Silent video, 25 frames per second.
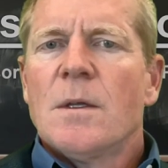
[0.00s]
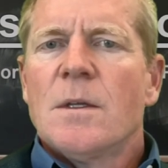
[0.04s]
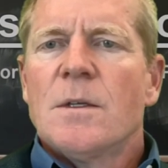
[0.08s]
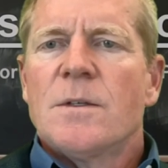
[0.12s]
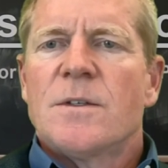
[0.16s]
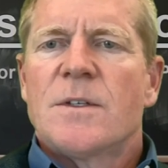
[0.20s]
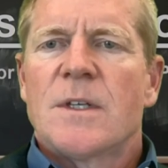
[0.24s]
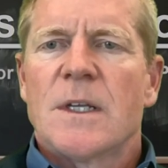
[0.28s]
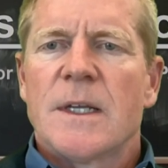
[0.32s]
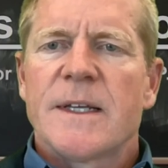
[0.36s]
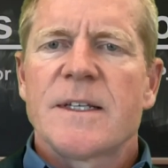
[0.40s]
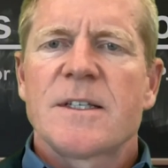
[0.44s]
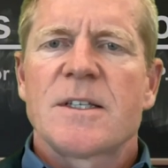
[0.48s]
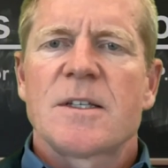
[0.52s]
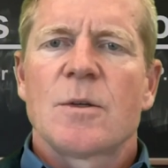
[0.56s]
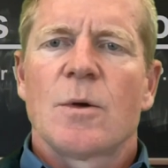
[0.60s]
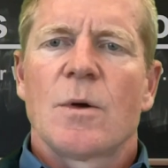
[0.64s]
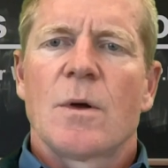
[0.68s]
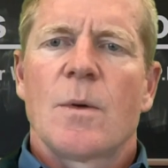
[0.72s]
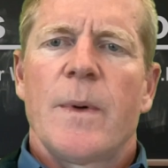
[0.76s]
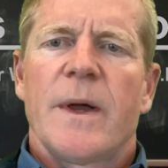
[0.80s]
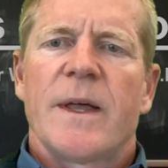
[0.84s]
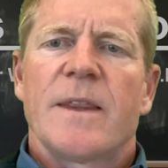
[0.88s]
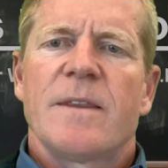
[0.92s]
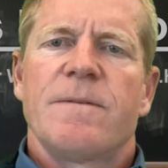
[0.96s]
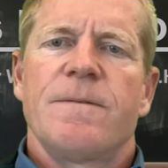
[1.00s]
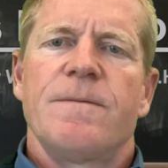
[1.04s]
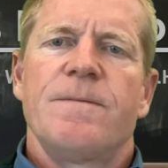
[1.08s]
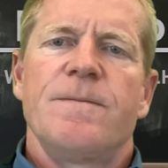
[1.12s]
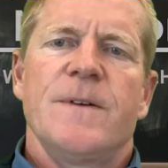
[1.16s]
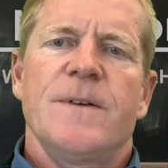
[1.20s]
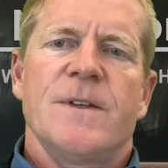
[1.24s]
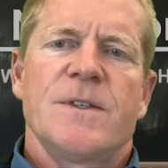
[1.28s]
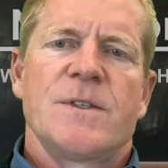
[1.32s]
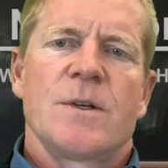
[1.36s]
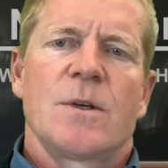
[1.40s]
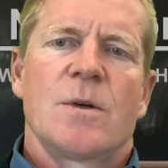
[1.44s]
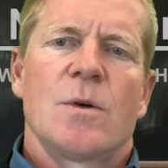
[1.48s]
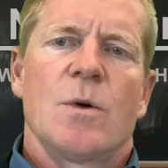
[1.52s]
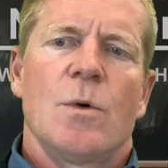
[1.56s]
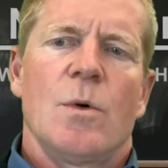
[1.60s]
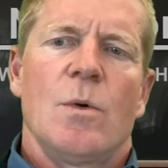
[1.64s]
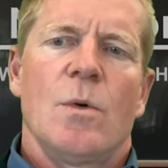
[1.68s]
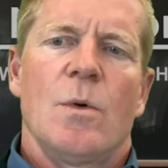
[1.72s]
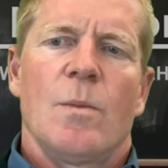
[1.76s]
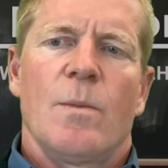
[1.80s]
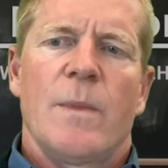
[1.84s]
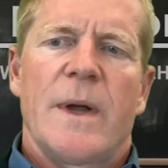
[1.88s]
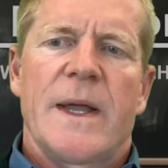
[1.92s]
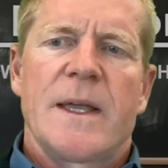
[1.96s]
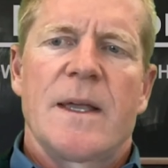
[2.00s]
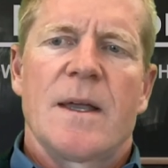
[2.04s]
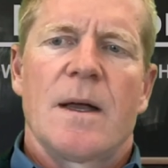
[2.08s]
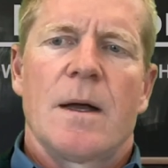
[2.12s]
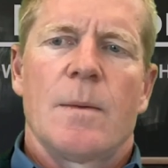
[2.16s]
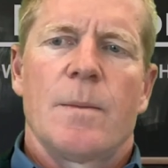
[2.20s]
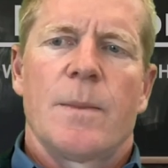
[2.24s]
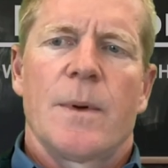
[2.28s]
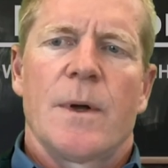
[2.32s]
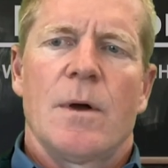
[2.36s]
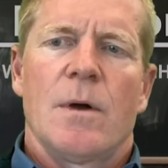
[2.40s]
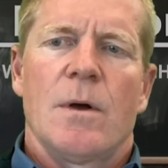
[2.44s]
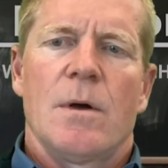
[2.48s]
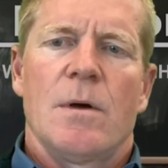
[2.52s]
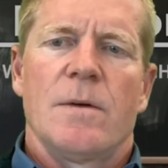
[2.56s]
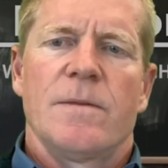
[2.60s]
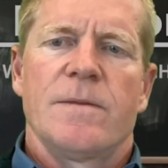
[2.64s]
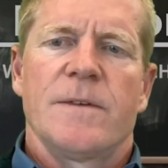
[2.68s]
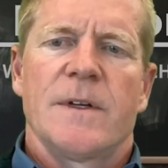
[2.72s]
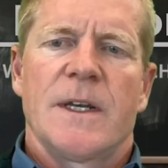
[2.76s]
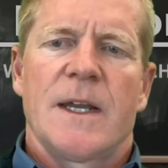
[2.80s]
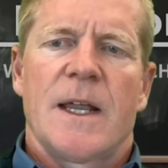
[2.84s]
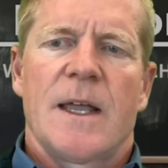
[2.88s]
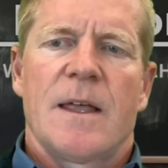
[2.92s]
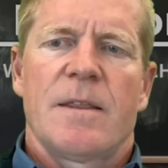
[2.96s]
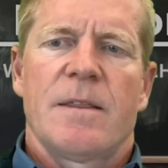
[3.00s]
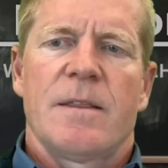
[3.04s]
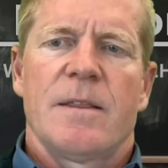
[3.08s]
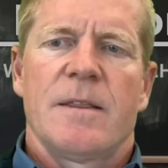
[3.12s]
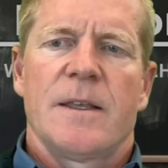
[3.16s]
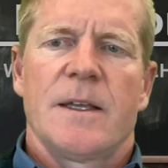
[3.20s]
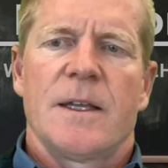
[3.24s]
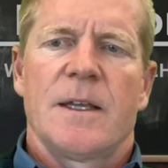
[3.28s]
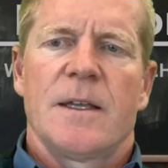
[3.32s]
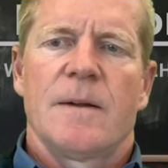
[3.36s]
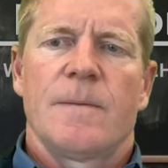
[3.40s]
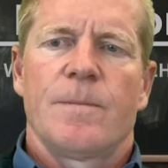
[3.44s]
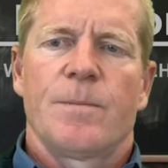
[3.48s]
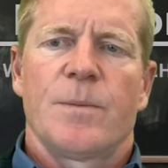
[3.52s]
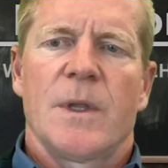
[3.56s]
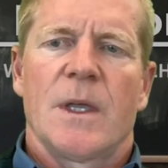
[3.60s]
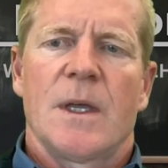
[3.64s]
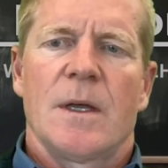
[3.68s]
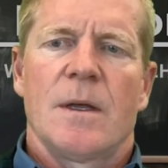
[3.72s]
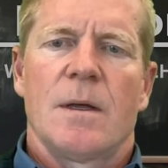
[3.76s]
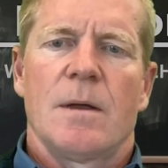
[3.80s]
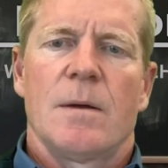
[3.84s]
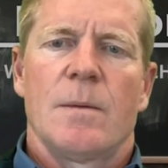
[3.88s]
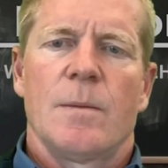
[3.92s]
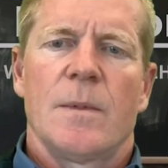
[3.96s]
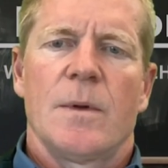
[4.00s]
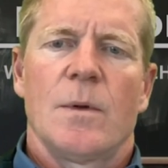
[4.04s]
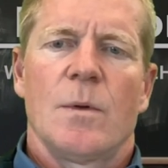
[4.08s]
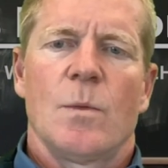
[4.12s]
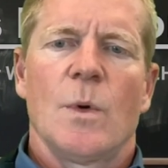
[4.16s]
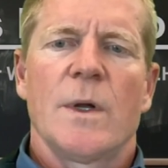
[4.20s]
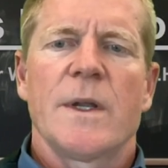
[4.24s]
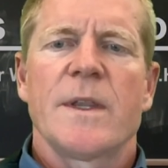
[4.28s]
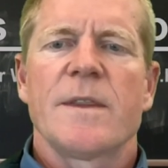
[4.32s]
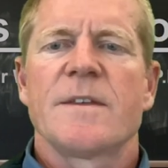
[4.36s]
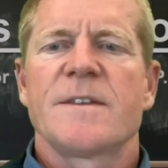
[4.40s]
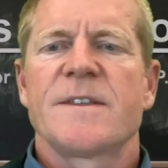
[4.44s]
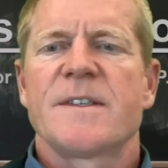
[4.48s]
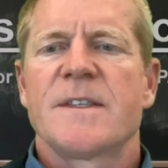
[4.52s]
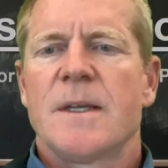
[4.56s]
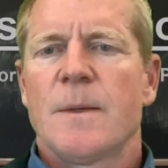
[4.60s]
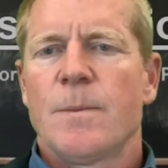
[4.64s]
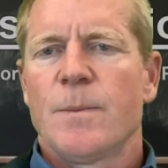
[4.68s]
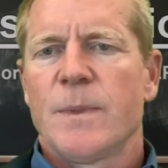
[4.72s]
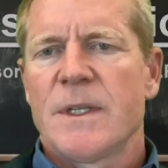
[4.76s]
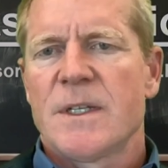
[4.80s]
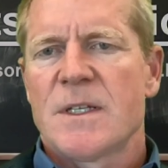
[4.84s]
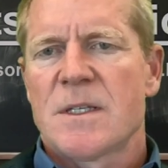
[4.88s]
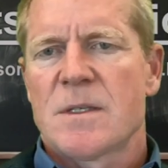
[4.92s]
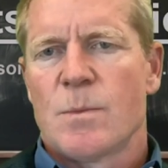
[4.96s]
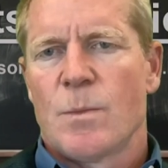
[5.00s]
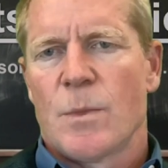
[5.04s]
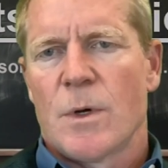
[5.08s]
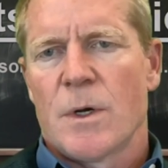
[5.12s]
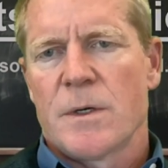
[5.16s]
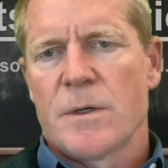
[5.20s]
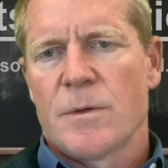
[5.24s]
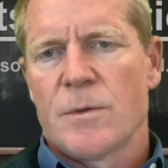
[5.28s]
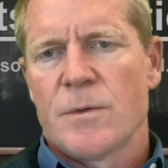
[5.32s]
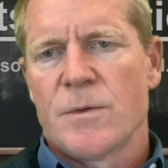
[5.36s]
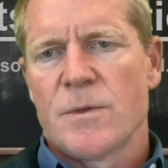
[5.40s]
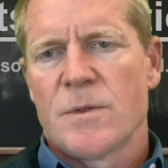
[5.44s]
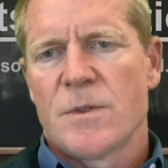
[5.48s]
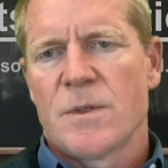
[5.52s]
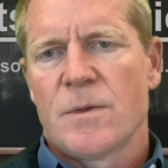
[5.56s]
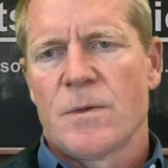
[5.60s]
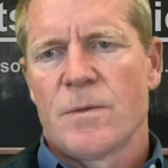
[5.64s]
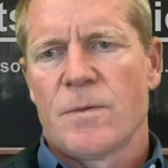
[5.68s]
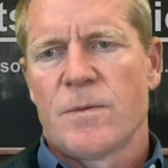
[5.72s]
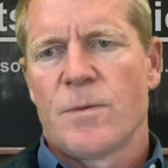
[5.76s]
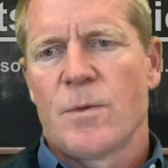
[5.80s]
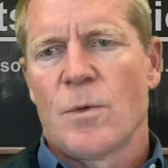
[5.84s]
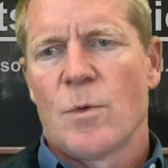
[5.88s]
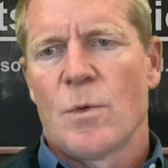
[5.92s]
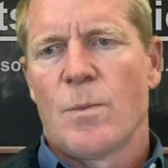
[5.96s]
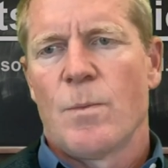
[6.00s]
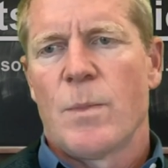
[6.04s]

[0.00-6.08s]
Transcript: So let's talk about the physical makeup of an athlete. Um, one of the simplest models for